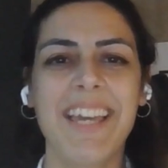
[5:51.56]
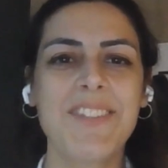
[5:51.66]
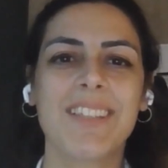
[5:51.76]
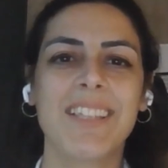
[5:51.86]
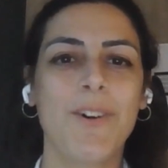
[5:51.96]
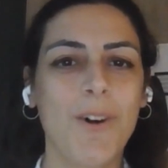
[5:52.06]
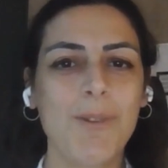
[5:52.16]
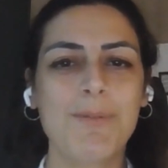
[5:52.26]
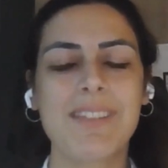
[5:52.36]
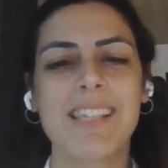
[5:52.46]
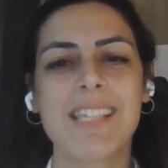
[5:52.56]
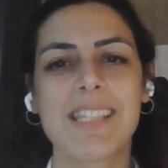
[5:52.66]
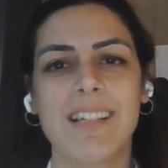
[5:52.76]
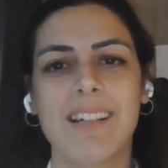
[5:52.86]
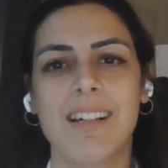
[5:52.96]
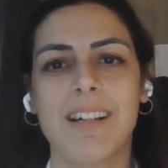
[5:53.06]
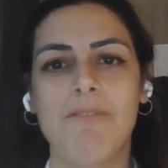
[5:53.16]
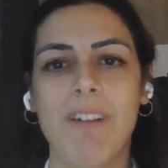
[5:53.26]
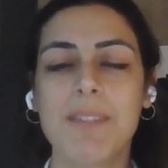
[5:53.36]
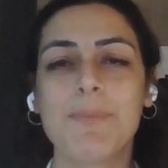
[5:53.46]
Actually, the whole process
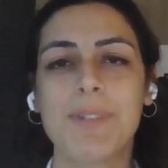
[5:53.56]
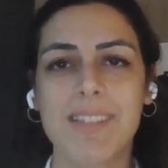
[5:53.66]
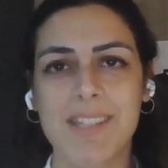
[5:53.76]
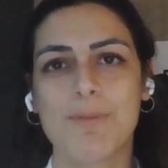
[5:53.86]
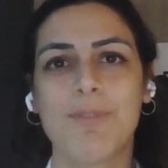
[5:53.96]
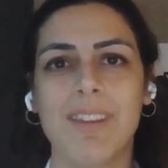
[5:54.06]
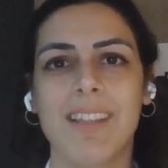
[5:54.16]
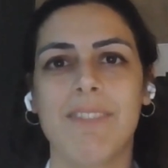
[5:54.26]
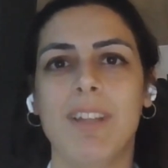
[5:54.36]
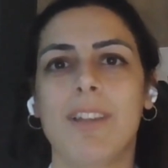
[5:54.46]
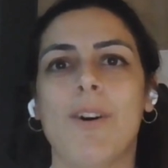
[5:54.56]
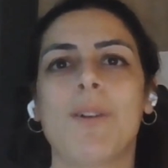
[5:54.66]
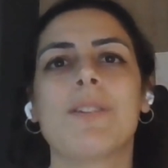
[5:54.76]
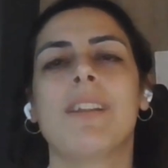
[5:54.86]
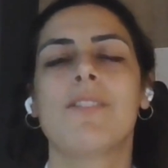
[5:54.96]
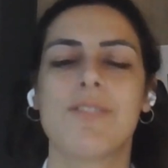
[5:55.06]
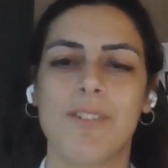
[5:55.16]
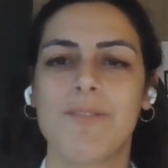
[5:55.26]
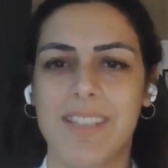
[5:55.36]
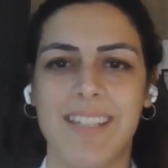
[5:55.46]
went pretty smoothly. We learned lots
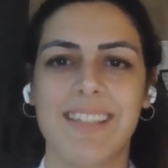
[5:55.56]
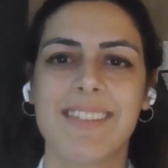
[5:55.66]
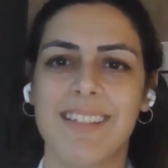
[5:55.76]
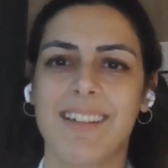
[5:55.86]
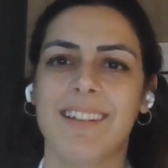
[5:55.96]
of things.